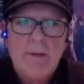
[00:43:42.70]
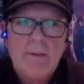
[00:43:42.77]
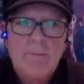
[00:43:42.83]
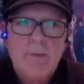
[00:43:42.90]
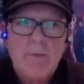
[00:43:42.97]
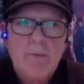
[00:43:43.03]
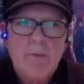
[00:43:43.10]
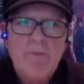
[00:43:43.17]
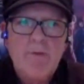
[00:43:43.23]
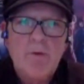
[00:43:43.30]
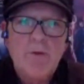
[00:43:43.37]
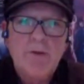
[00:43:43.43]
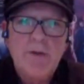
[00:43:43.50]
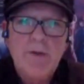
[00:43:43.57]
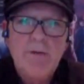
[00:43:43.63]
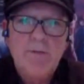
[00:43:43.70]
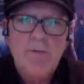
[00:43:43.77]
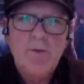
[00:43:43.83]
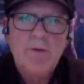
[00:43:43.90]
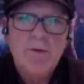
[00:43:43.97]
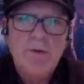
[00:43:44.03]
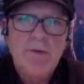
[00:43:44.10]
probably 40,
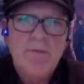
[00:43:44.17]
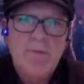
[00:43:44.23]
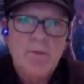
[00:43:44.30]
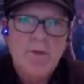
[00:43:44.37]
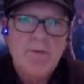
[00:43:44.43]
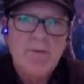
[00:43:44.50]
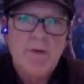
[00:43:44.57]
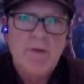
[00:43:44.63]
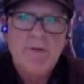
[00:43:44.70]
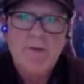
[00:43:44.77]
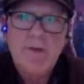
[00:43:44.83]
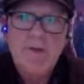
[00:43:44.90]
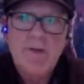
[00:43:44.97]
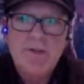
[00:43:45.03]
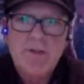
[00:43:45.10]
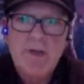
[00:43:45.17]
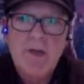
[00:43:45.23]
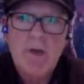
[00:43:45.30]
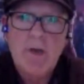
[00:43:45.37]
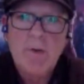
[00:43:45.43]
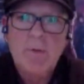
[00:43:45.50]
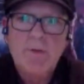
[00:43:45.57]
45 years
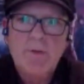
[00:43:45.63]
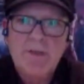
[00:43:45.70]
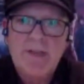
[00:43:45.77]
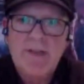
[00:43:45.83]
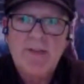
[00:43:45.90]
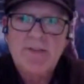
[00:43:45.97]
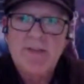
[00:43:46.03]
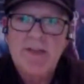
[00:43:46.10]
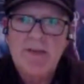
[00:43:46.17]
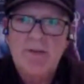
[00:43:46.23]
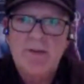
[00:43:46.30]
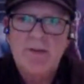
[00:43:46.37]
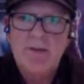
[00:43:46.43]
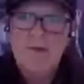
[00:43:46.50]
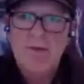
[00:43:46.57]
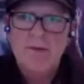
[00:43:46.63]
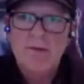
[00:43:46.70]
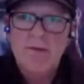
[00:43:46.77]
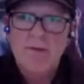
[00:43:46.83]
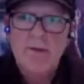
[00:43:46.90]
ago, it was a death sentence.